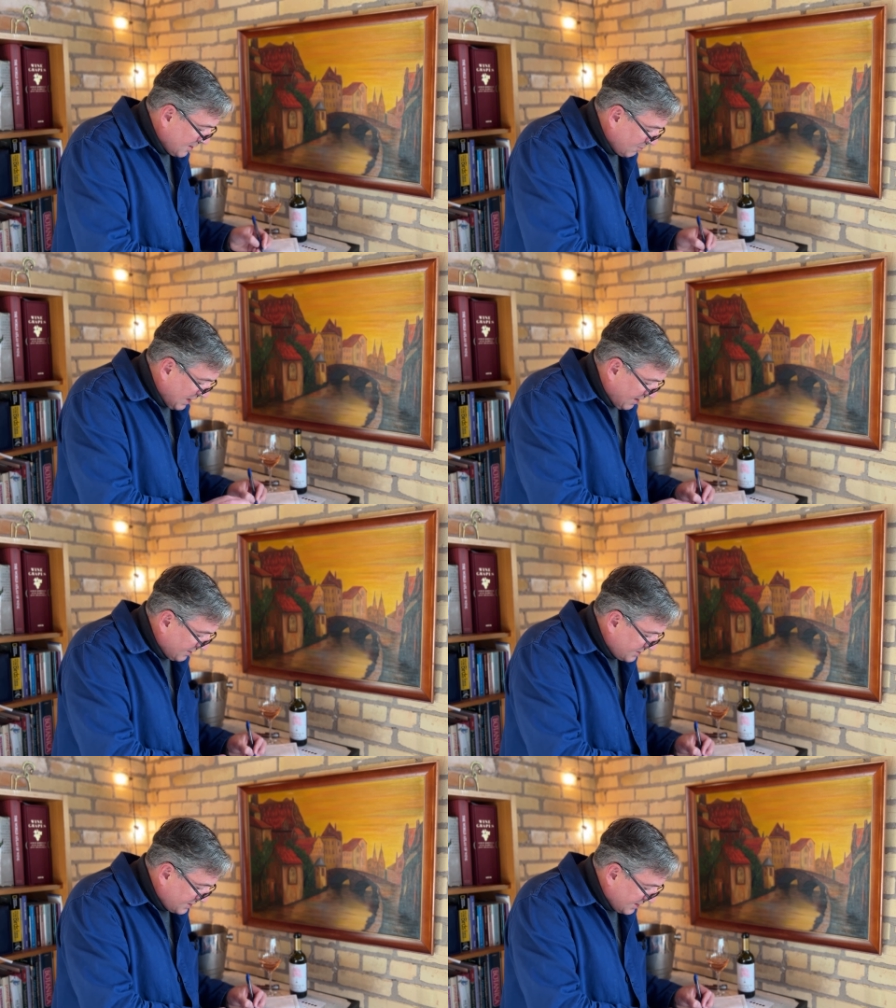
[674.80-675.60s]

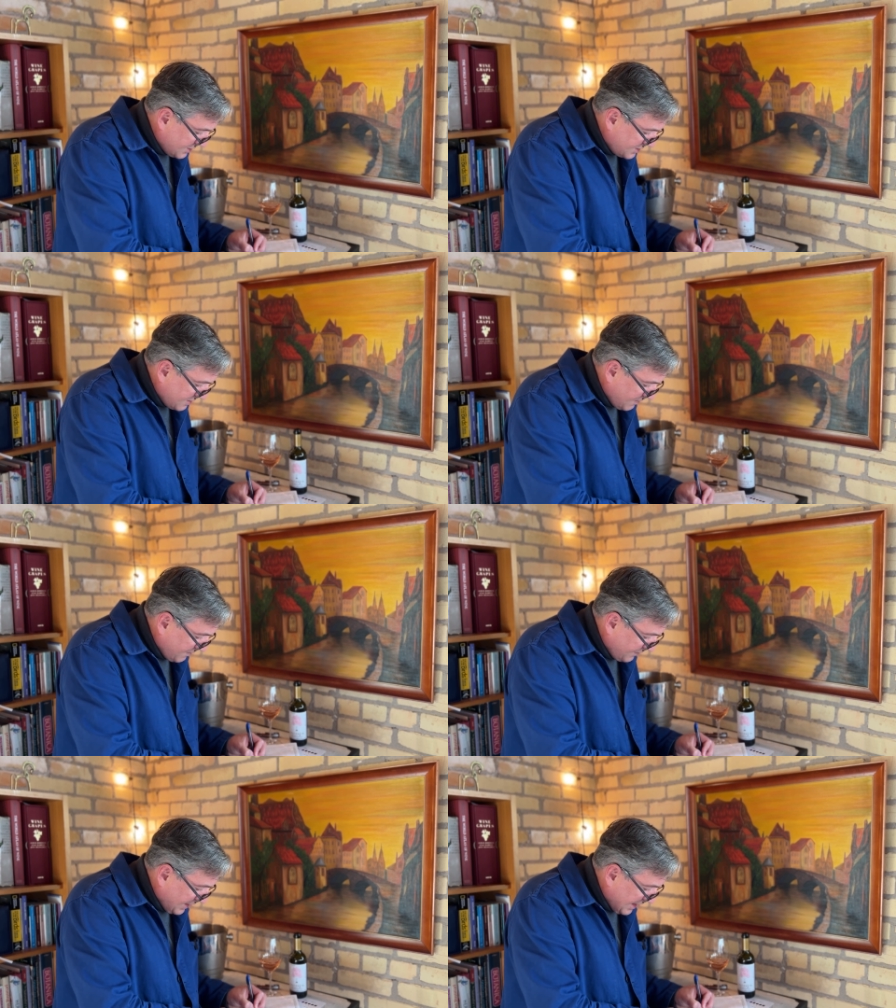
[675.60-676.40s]
Balance is
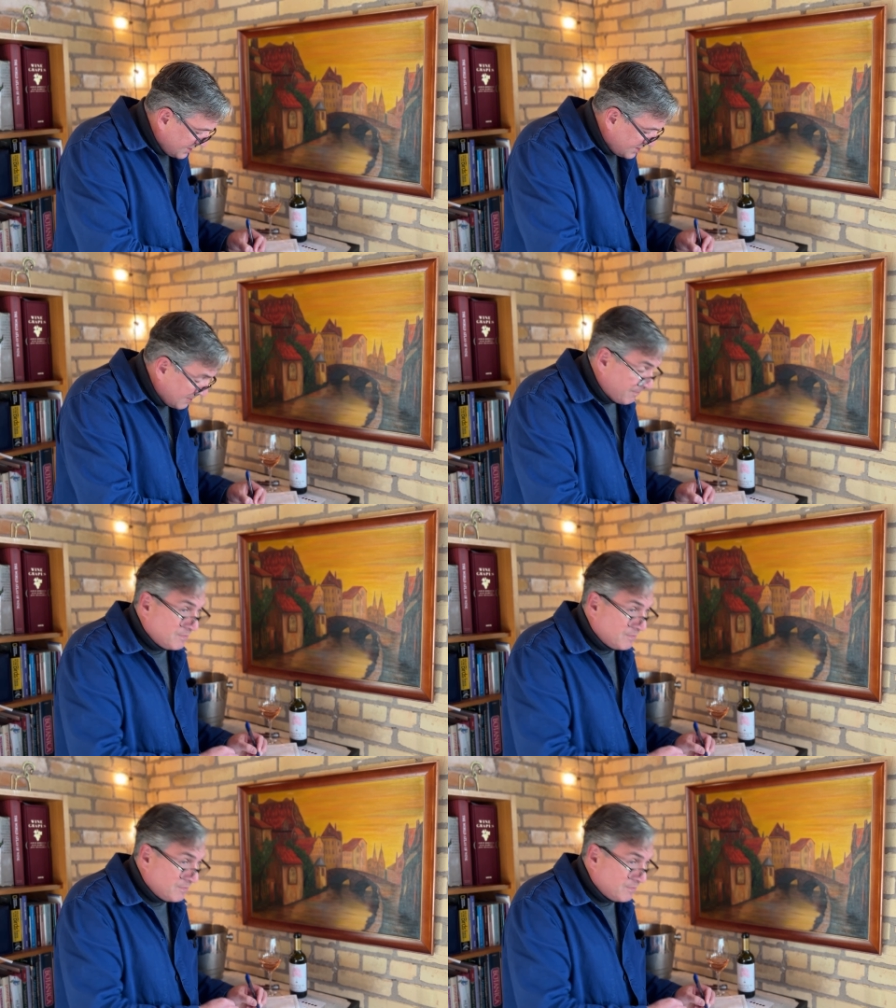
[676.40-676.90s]
nice.